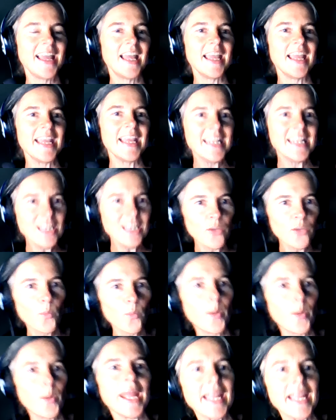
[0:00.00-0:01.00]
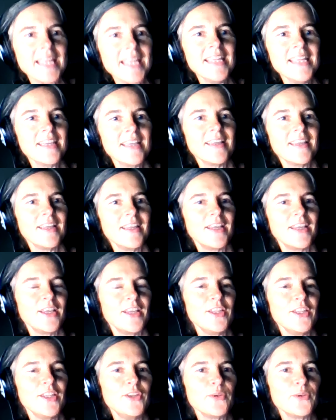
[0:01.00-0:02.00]
in the way
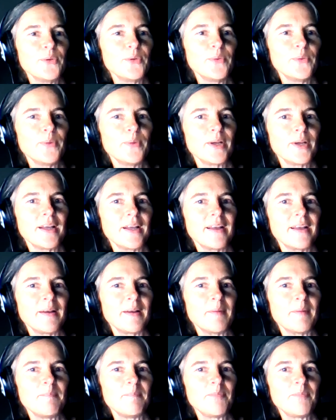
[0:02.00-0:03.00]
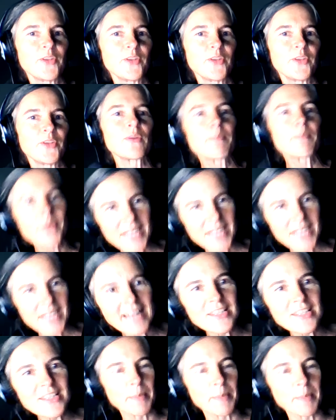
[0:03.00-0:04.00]
you
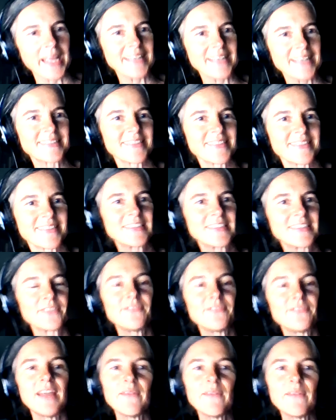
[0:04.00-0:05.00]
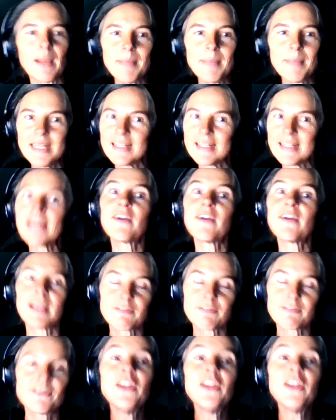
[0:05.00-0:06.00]
represent space. So it's a very, I mean, they are
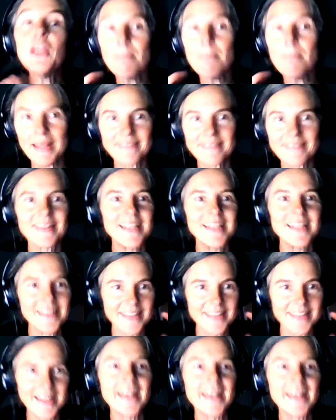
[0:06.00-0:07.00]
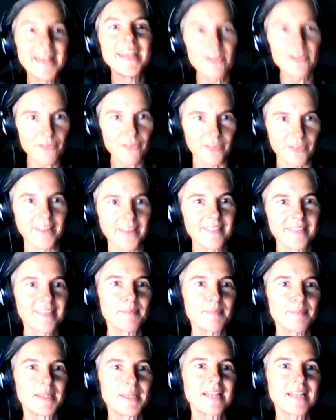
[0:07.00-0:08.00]
fundamentally different,
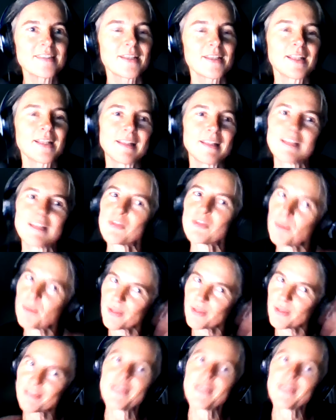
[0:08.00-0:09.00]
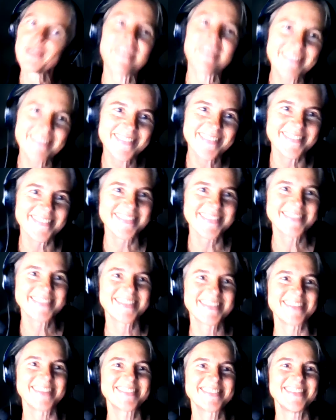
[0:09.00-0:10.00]
but that's a more theoretical
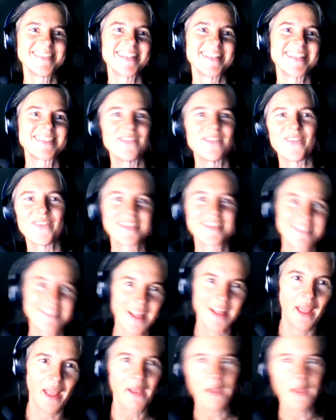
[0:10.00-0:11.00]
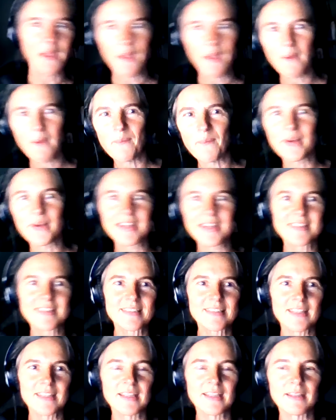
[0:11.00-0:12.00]
discussion. Let's say what
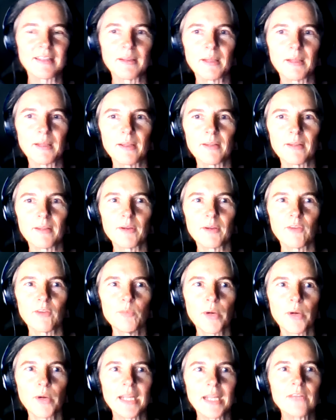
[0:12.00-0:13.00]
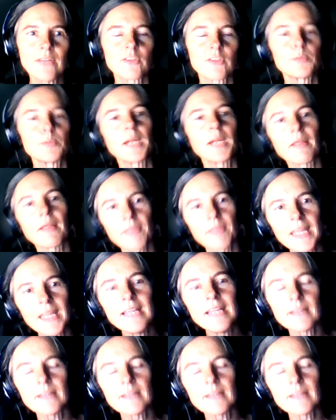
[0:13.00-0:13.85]
is of more interest. But I think